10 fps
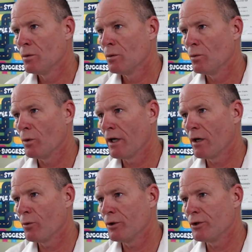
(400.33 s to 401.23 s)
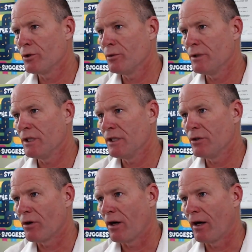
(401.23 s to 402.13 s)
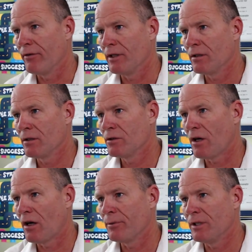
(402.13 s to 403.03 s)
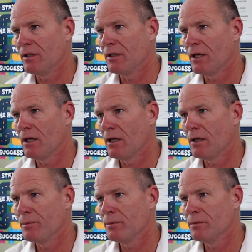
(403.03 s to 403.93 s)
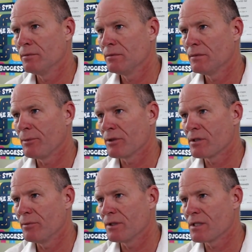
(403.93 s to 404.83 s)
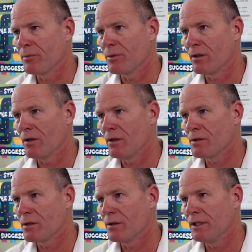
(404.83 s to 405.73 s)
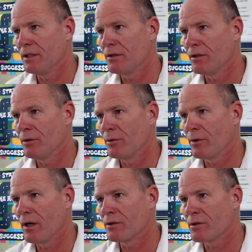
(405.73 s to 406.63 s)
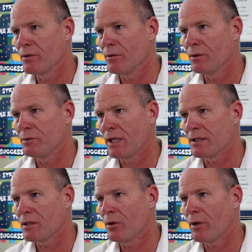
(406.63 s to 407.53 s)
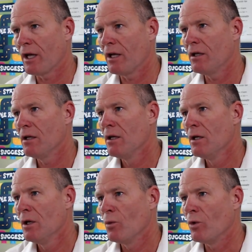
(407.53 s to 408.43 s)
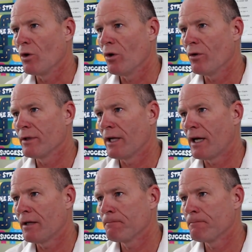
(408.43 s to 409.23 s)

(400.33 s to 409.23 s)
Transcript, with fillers: Where would you be driving? Tommy, I must have missed something. Also, I need to know in regards to the road test. Okay. We'll go over that.